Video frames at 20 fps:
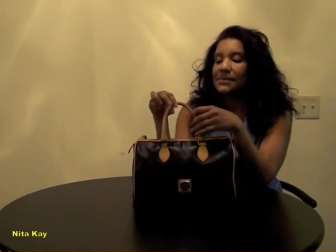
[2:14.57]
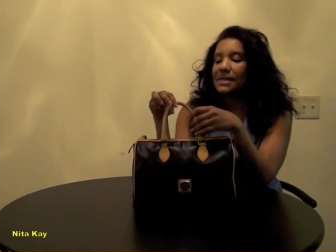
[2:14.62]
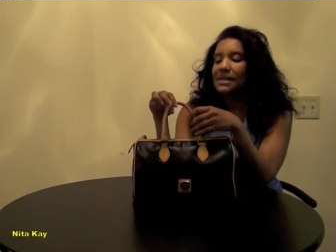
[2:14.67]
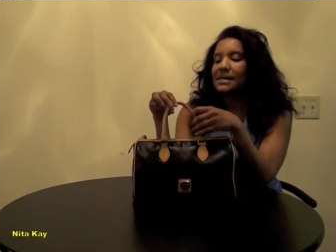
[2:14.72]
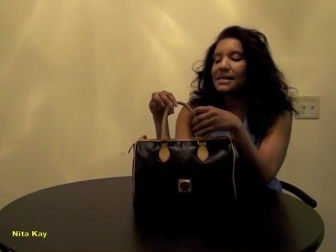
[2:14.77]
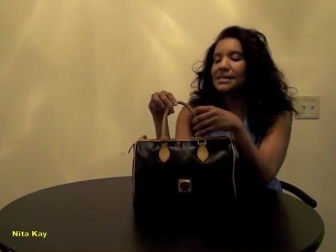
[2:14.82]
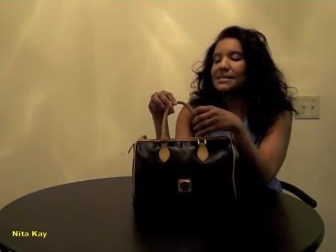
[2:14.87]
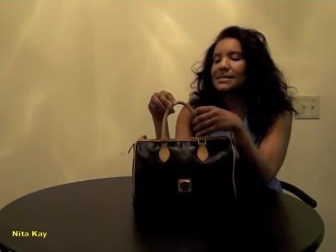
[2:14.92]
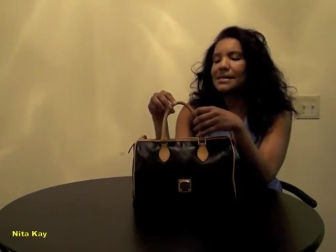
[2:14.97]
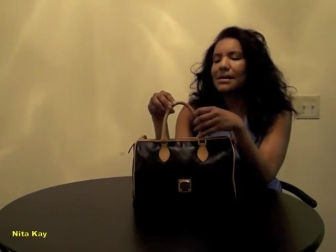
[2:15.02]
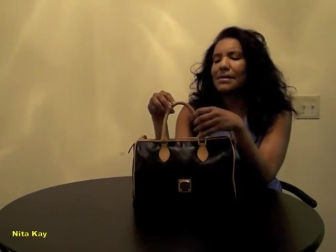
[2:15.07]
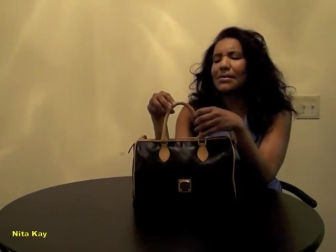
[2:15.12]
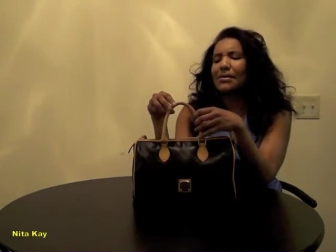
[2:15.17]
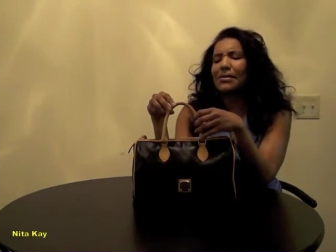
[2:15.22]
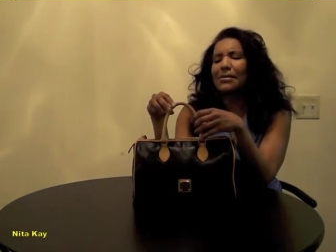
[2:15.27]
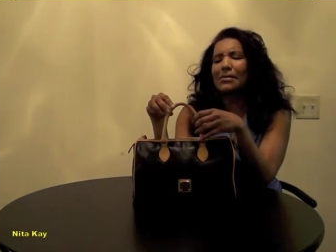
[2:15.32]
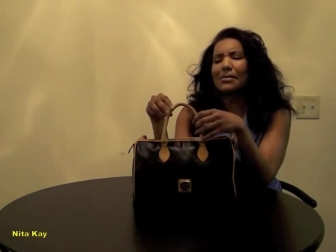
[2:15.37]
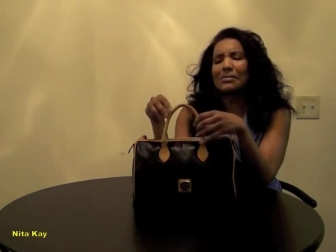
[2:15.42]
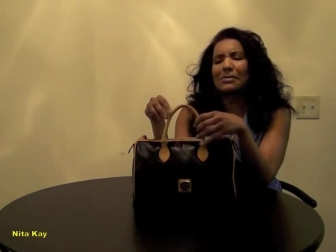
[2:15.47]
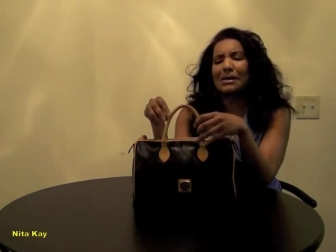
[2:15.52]
And I was like,
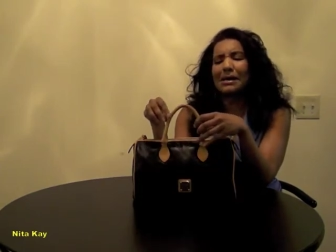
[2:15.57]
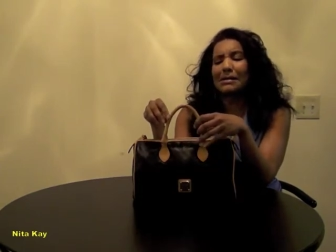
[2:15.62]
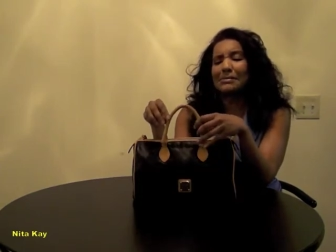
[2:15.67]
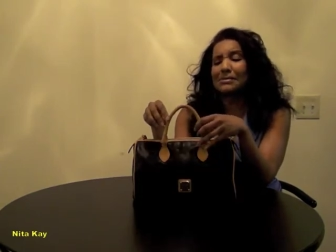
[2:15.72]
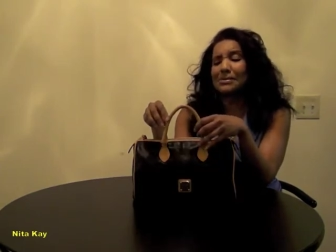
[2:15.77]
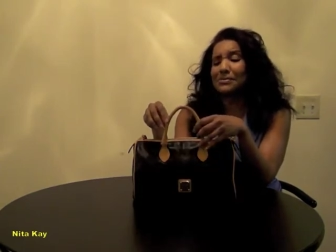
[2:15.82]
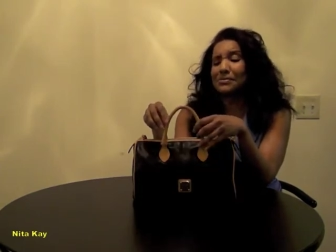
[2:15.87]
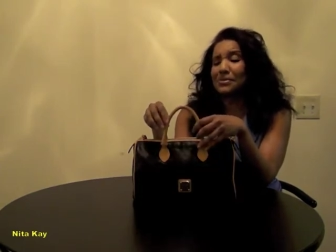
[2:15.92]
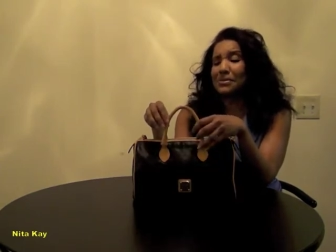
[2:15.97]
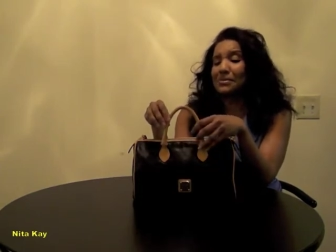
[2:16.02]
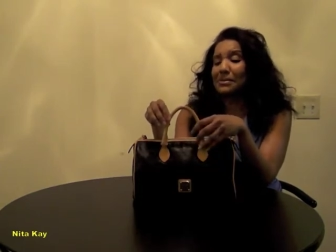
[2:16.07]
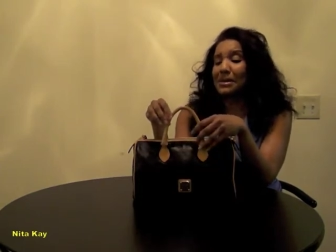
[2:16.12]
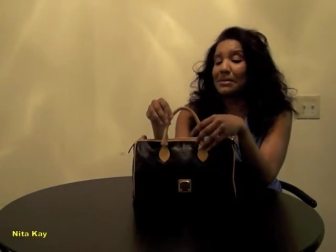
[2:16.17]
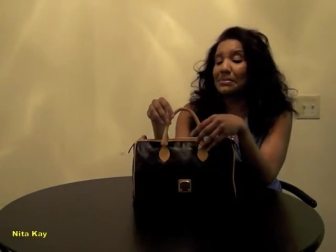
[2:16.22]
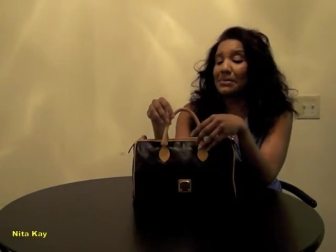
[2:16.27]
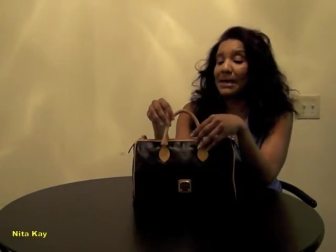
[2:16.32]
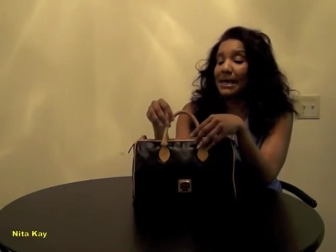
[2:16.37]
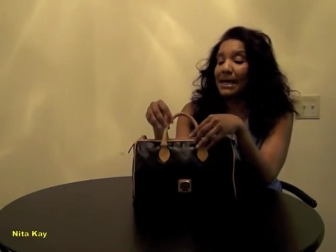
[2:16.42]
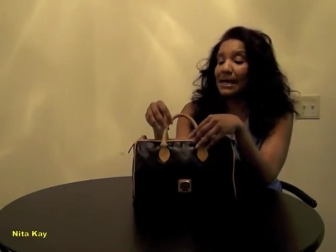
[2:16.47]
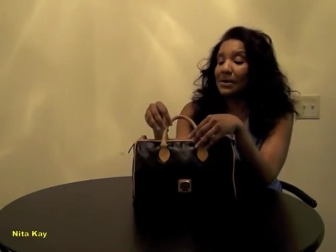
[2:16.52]
oh, I'm going to have to throw my
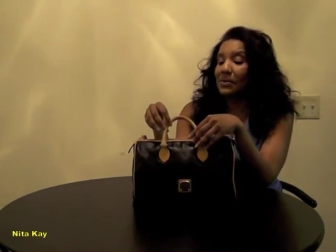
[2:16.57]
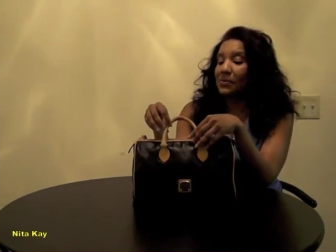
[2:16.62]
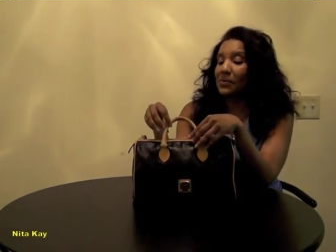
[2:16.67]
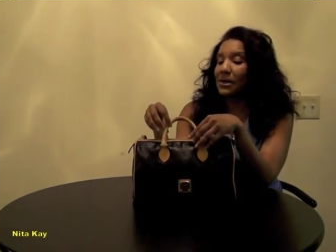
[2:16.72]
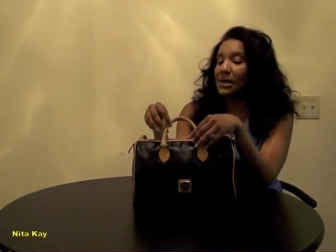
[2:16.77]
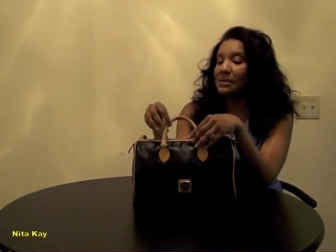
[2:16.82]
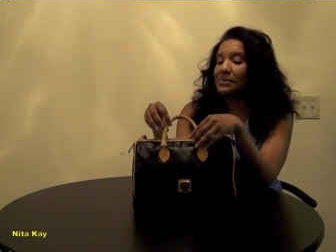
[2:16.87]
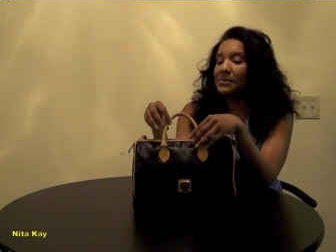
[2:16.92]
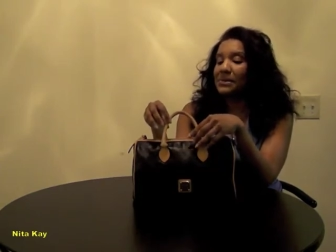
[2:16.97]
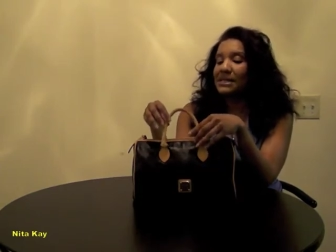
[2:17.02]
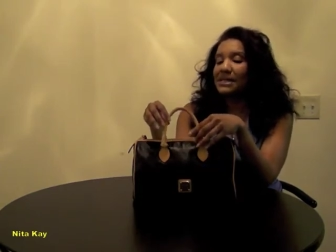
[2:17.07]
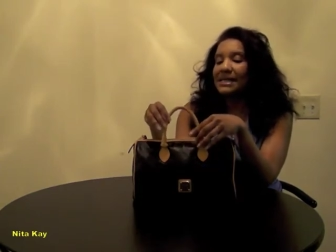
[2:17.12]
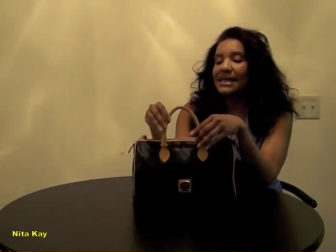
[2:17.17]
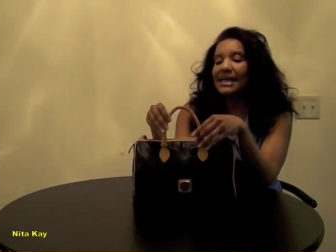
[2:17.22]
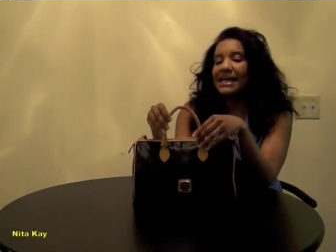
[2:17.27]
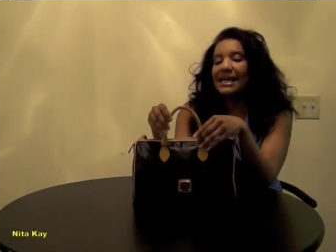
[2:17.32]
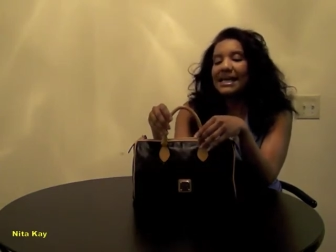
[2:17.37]
bag away, but